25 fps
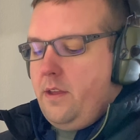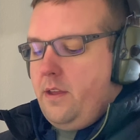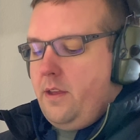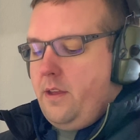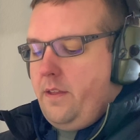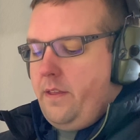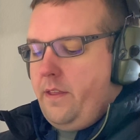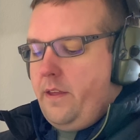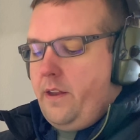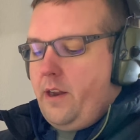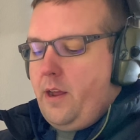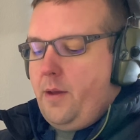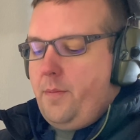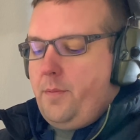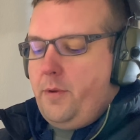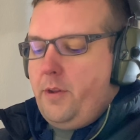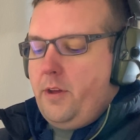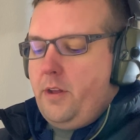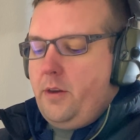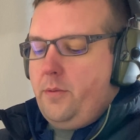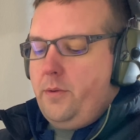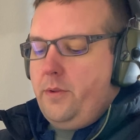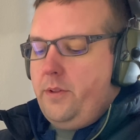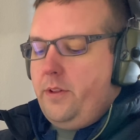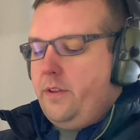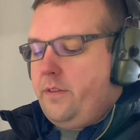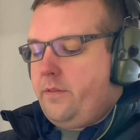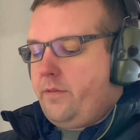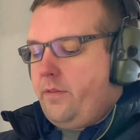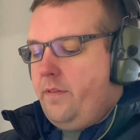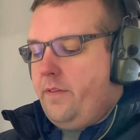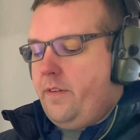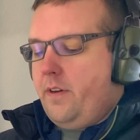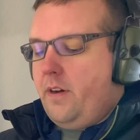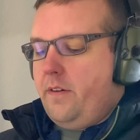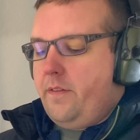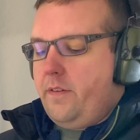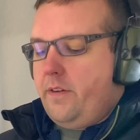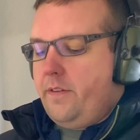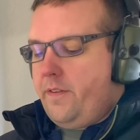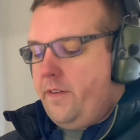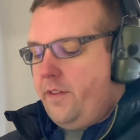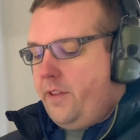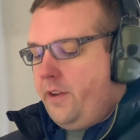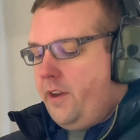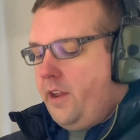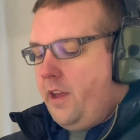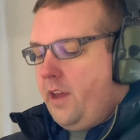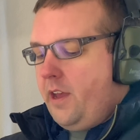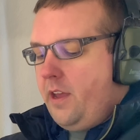And then I'm done with this revolver for the
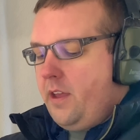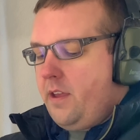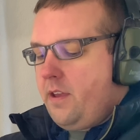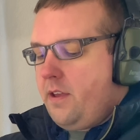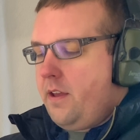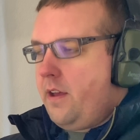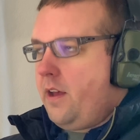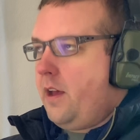day.